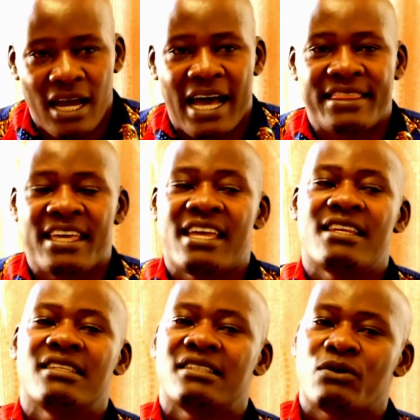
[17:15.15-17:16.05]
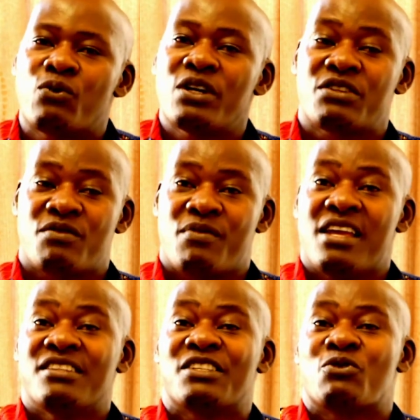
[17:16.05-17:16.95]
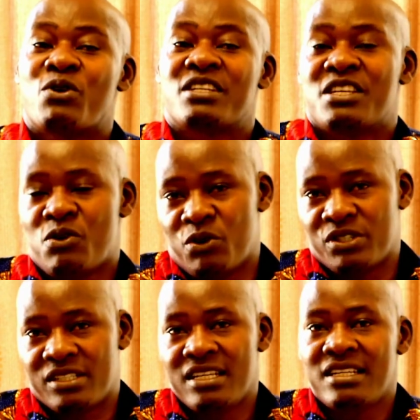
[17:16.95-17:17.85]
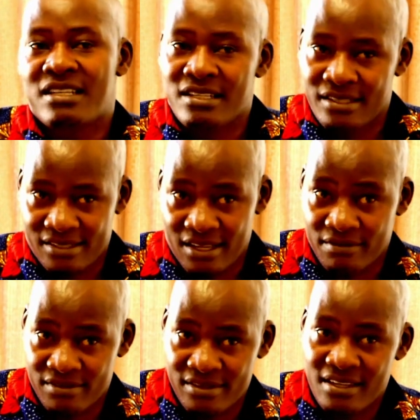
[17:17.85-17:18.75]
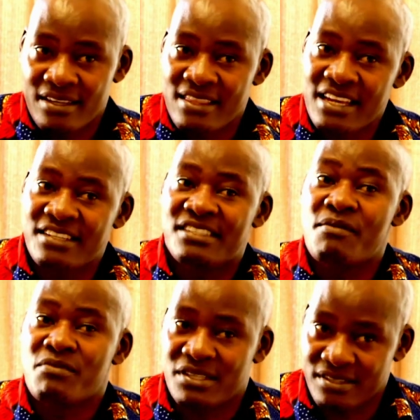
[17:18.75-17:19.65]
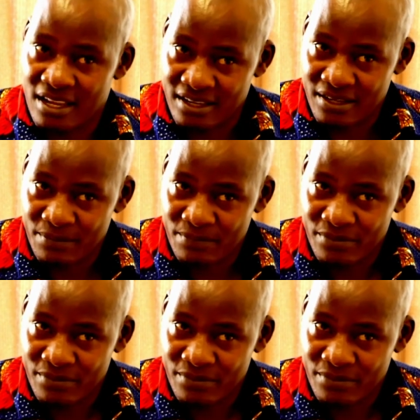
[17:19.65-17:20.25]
And then what remains is what he or she saves. That is a mistake.